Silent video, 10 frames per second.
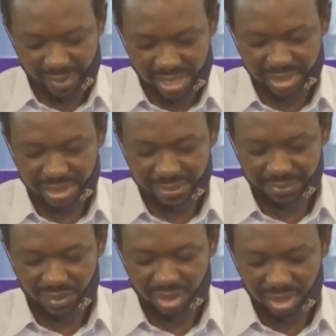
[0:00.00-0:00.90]
Father,
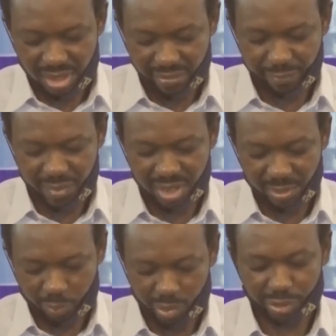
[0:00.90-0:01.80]
give me
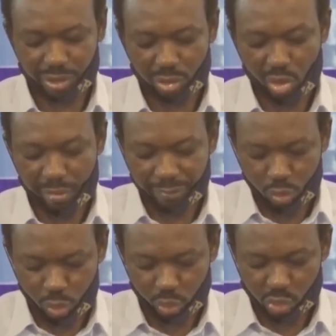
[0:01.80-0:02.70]
the portion
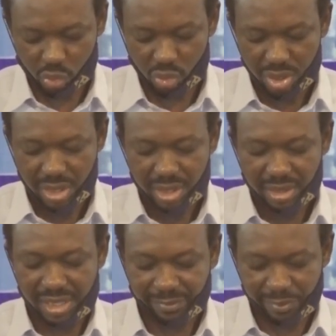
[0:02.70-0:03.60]
of goods
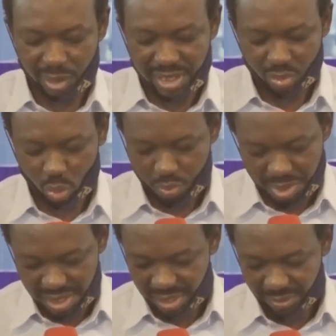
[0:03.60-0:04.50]
that falleth to
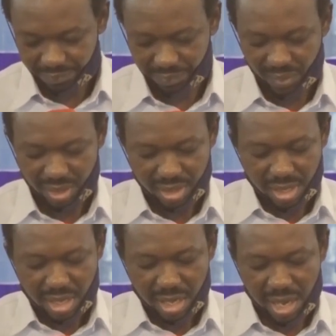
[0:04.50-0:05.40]
me.
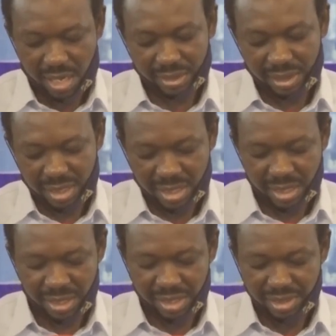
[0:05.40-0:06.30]
And
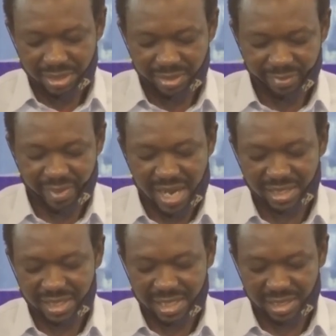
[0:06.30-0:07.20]
he
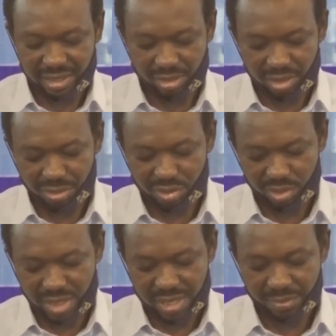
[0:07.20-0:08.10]
divided
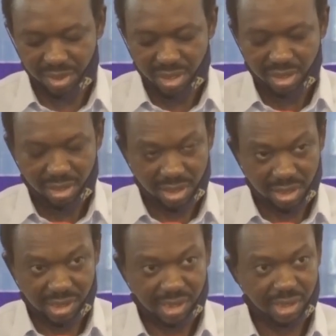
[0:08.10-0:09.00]
unto them
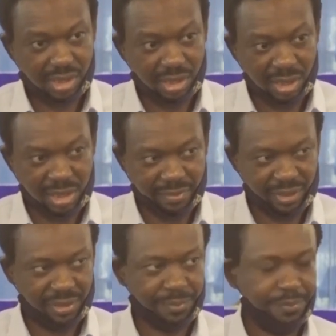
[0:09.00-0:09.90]
his
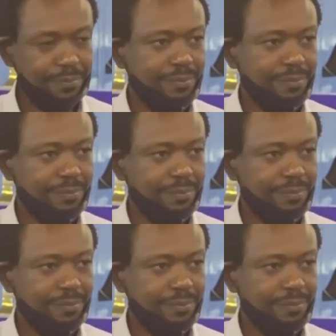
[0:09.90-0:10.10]
living.